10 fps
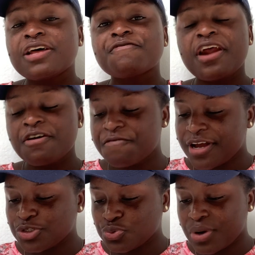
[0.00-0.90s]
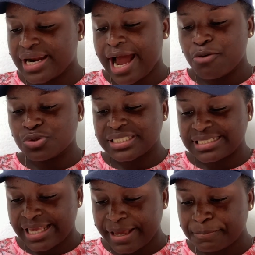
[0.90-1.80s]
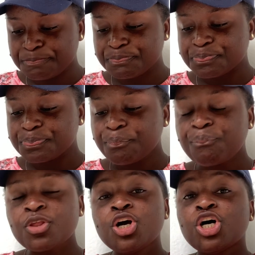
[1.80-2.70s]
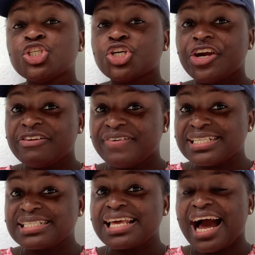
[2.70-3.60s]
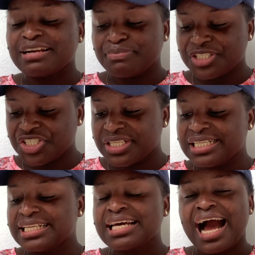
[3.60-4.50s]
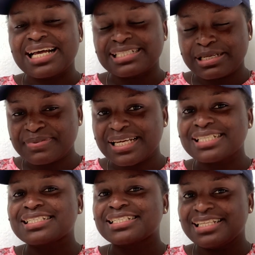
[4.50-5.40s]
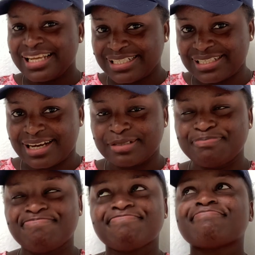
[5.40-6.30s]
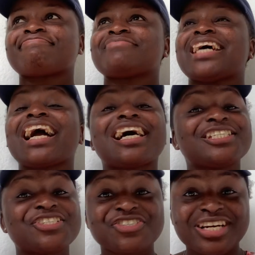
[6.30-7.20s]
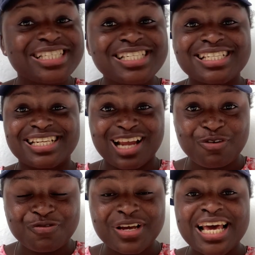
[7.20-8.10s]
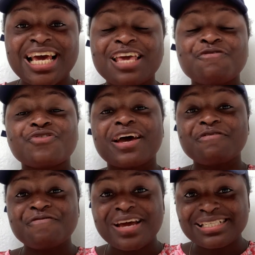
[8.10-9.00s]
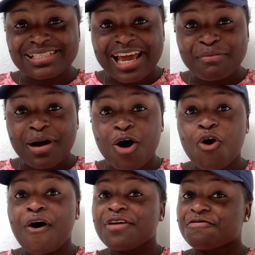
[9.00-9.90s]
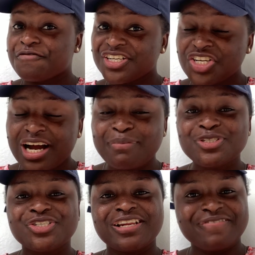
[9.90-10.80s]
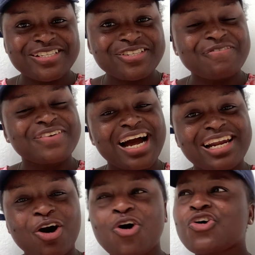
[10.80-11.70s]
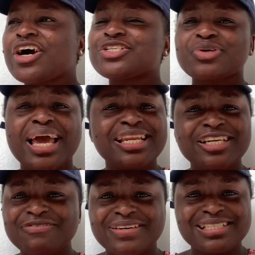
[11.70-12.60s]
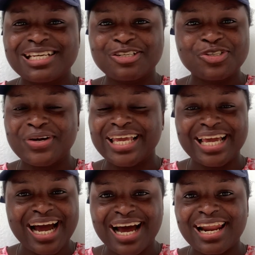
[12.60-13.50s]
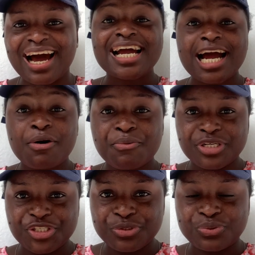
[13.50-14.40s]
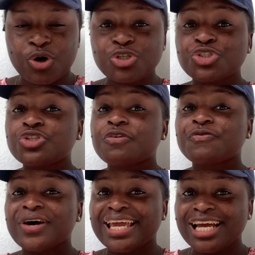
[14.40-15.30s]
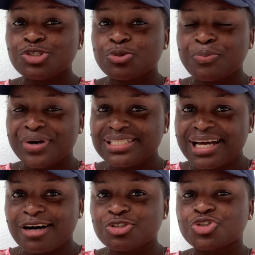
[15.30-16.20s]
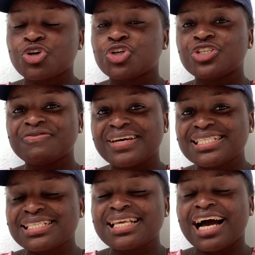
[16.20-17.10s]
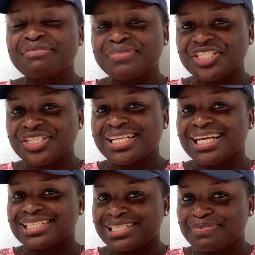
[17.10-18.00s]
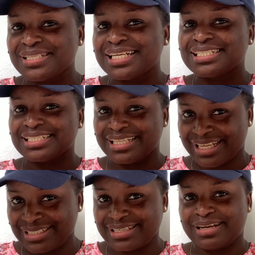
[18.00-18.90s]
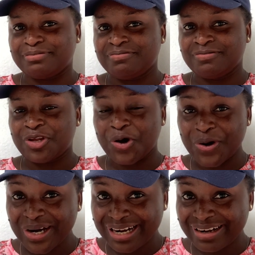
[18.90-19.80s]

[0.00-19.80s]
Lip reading: very first one I would say, your university admission acceptance letter. I can't stress this enough. If you're a first timer or a fresher coming to the University of Ghana or going to any university at all in Ghana, carry with you or do not forget to print out your university admission acceptance letter. Okay,